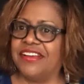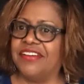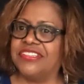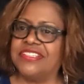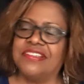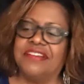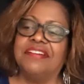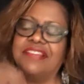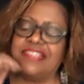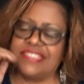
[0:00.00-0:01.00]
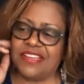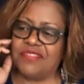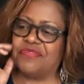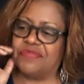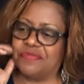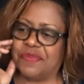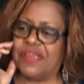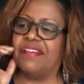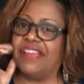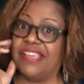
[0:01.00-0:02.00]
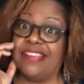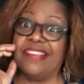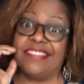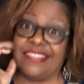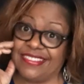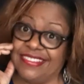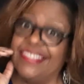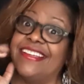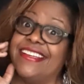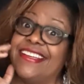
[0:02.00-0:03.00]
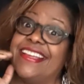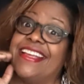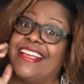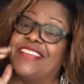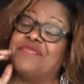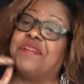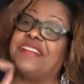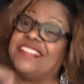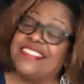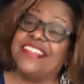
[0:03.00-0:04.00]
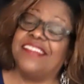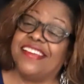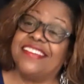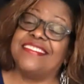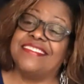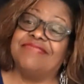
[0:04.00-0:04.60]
just, just her early stuff, period, is it's pretty serious.